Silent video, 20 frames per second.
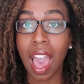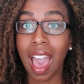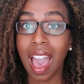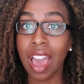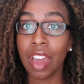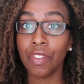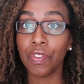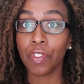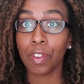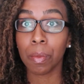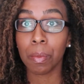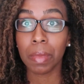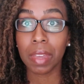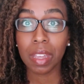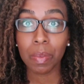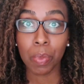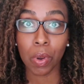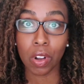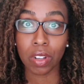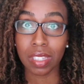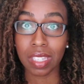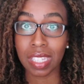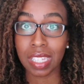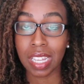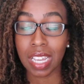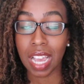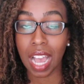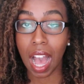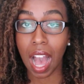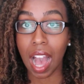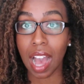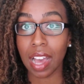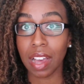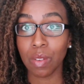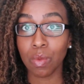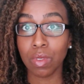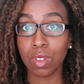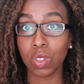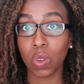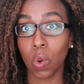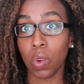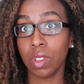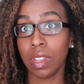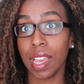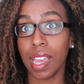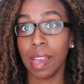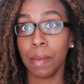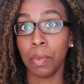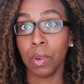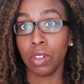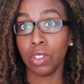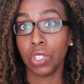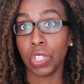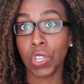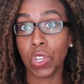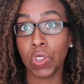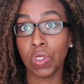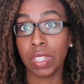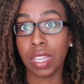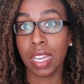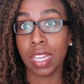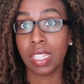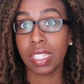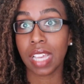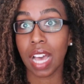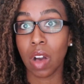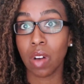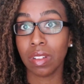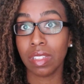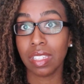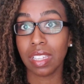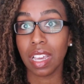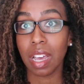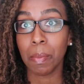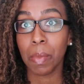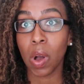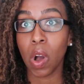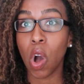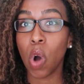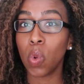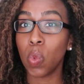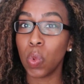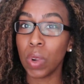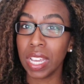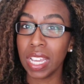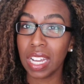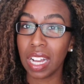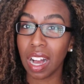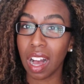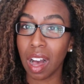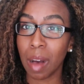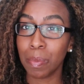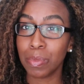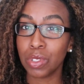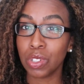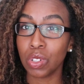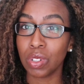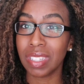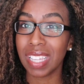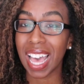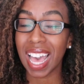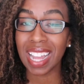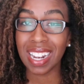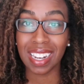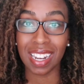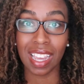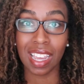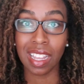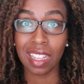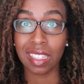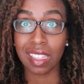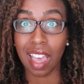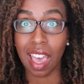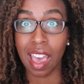And for me personally, I was only able to use this, I would say about a week up to 10 days,